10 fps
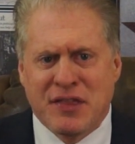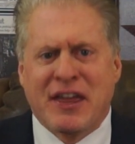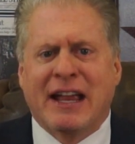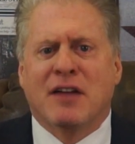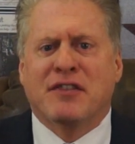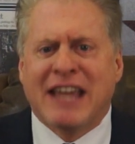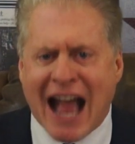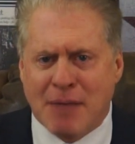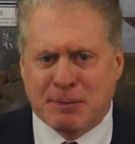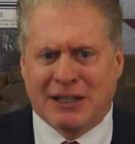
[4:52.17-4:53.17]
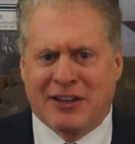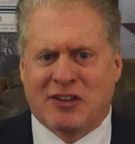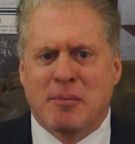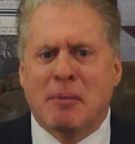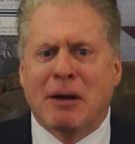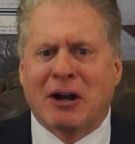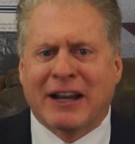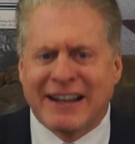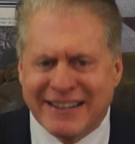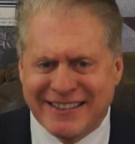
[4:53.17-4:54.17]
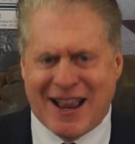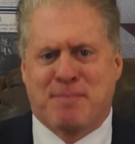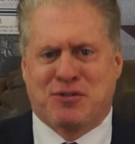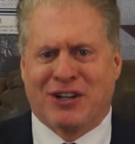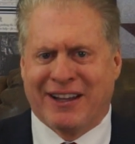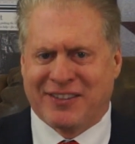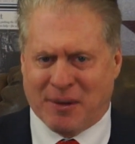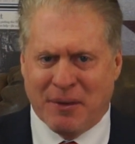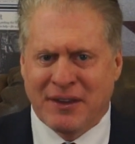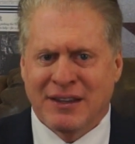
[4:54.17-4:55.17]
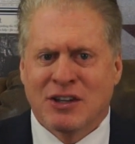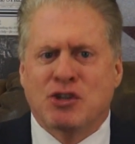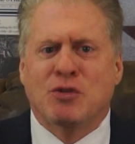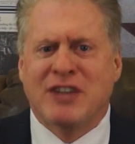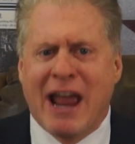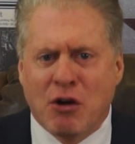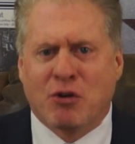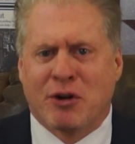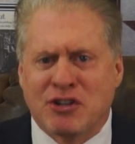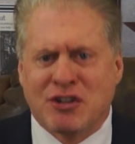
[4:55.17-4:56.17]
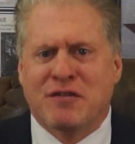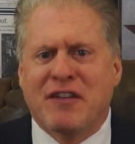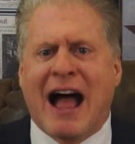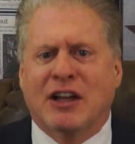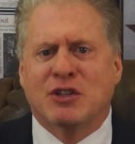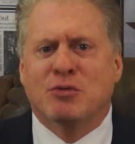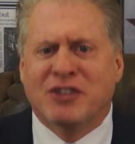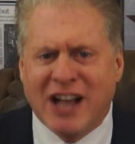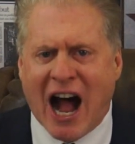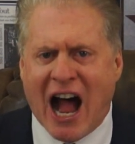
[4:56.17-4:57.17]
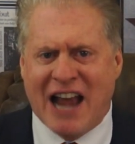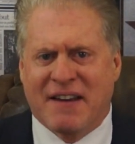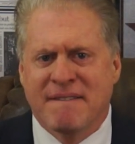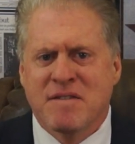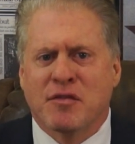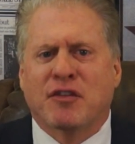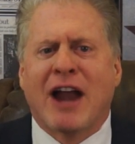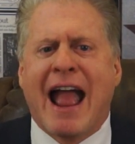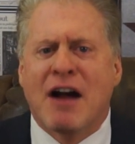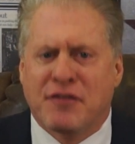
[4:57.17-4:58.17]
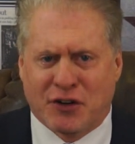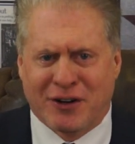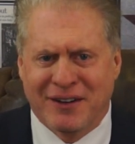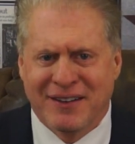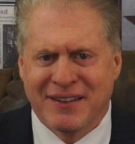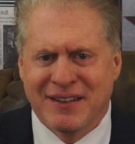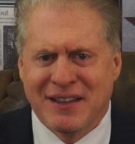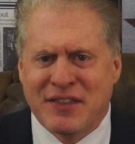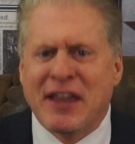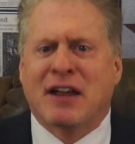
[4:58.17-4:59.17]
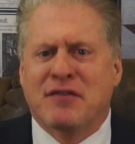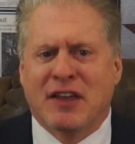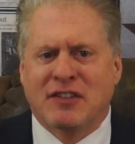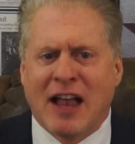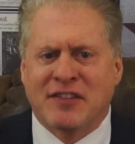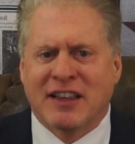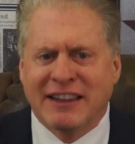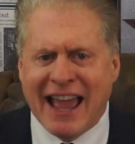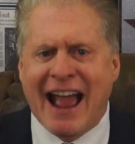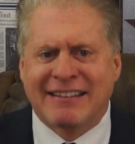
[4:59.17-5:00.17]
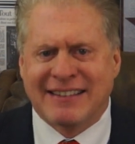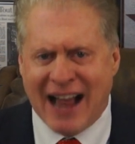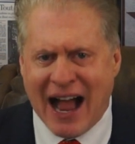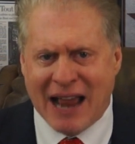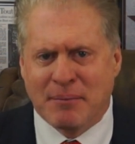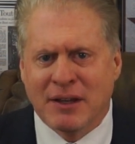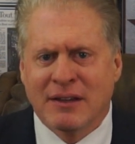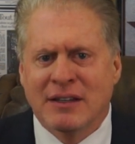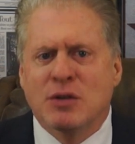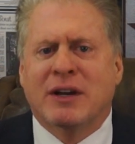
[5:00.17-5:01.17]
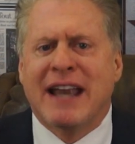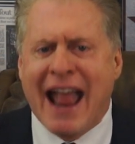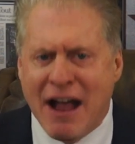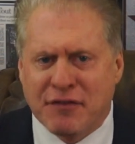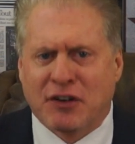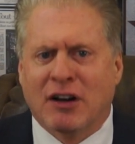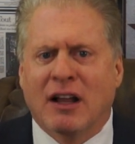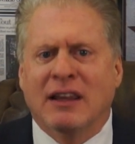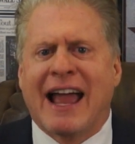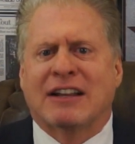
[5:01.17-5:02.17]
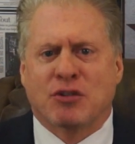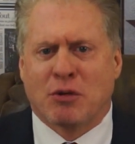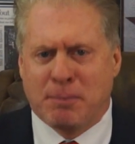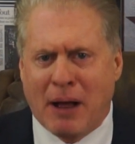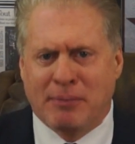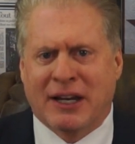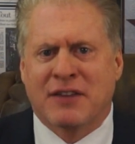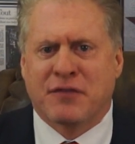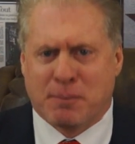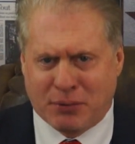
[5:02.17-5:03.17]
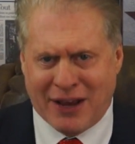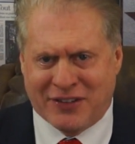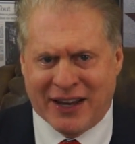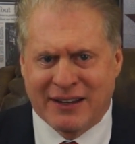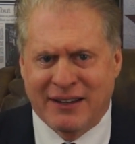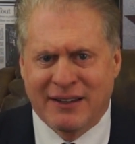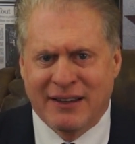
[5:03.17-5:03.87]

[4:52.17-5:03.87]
Think of capitalism, American exceptionalism, Judeo-Christian values gone forever. Think of this as the last time you can ever elect a Republican for president,